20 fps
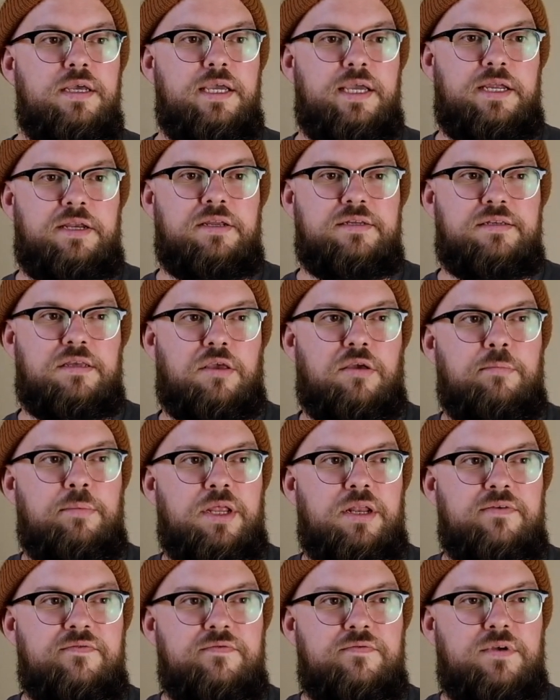He does a good bit
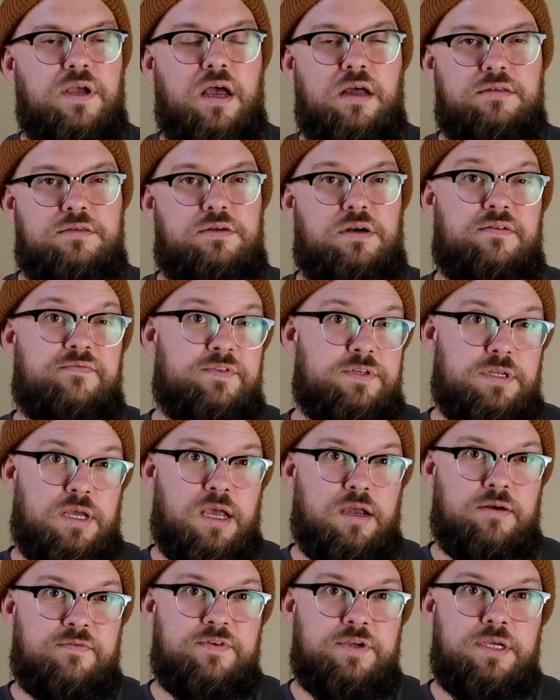of concert
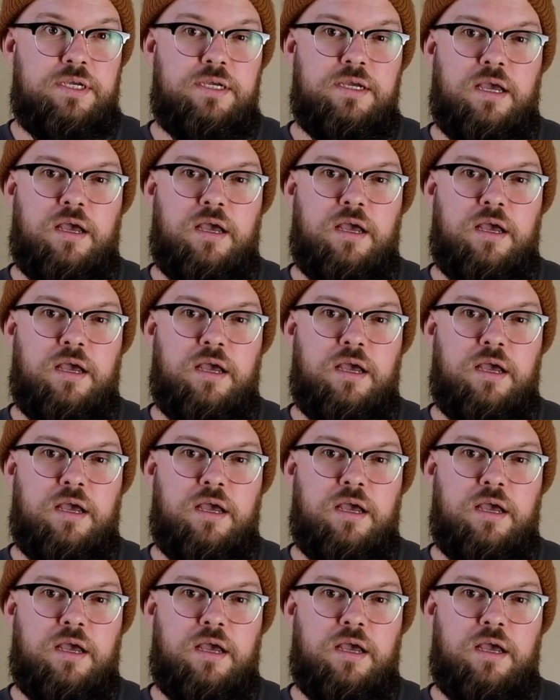photography,